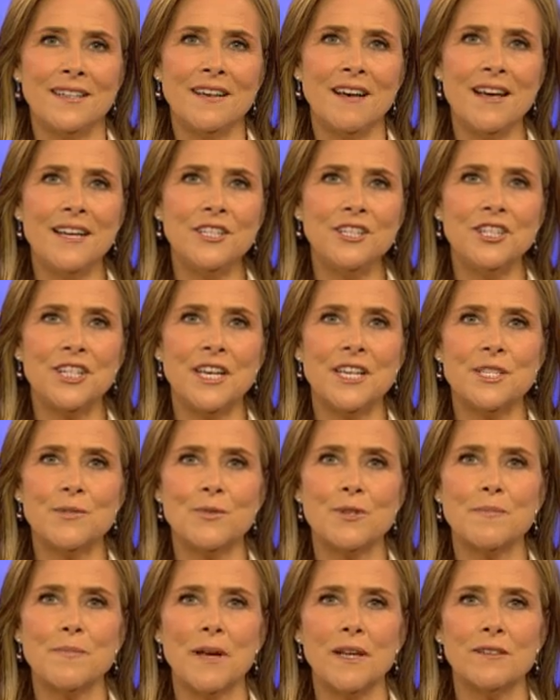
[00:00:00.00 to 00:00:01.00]
Kai Chase
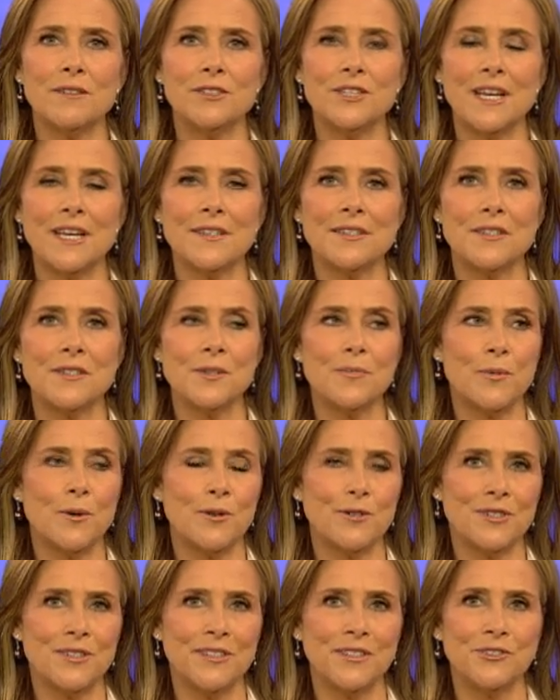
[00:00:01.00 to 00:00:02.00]
was Michael Jackson's
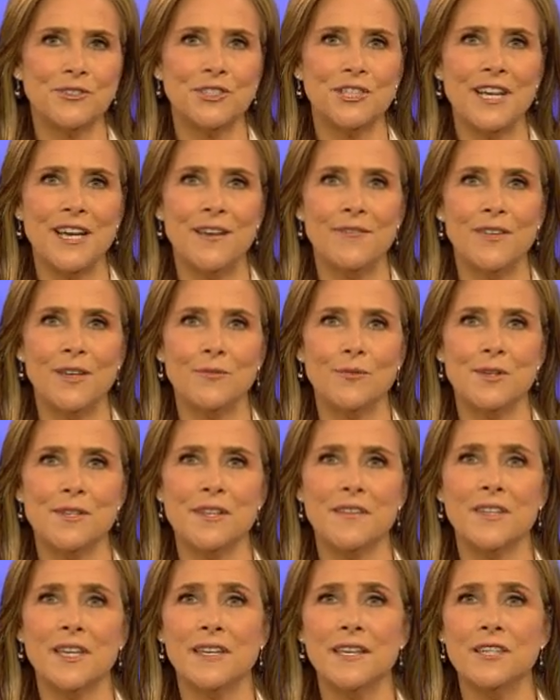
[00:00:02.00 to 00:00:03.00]
personal chef and
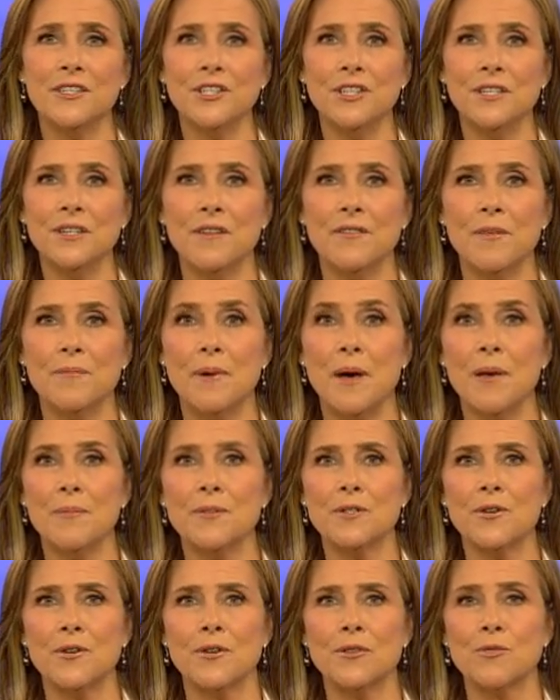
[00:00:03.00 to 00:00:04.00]
was in the kitchen of the
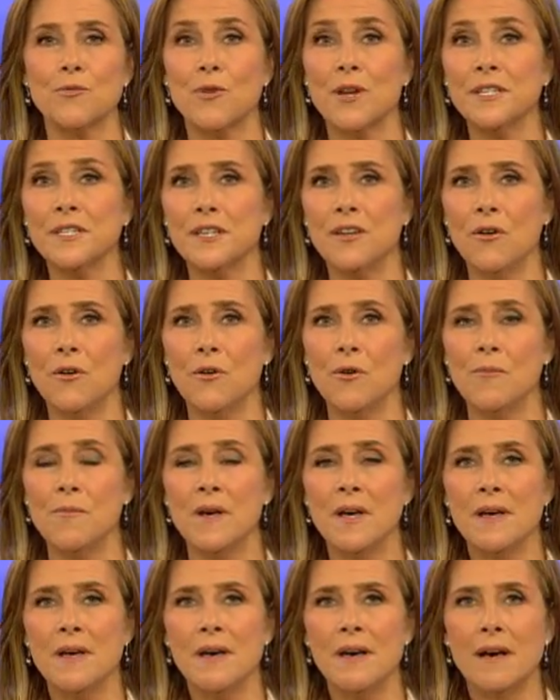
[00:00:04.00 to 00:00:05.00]
pop star's rented home
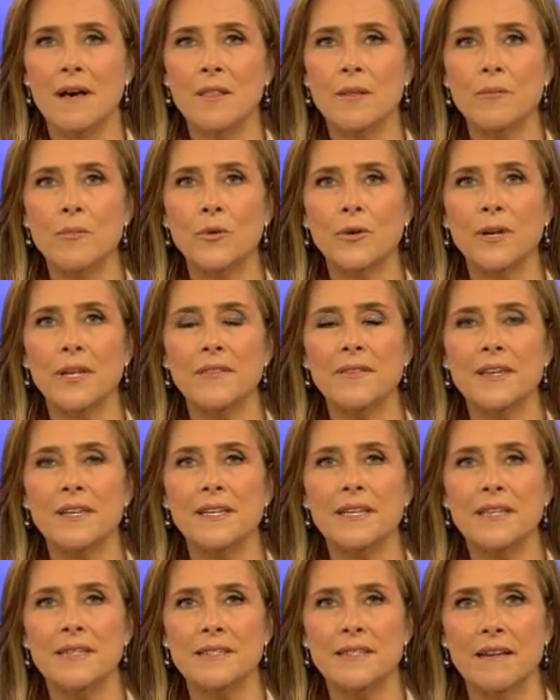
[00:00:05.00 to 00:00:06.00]
on the morning
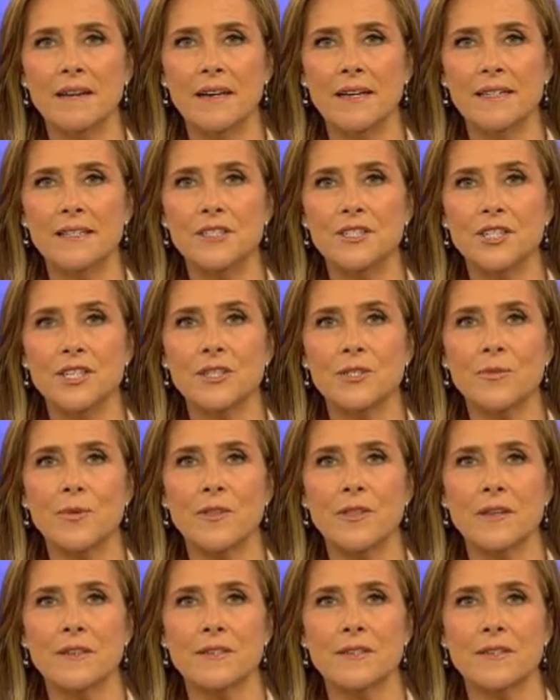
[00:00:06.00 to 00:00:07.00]
that he died, and she is with us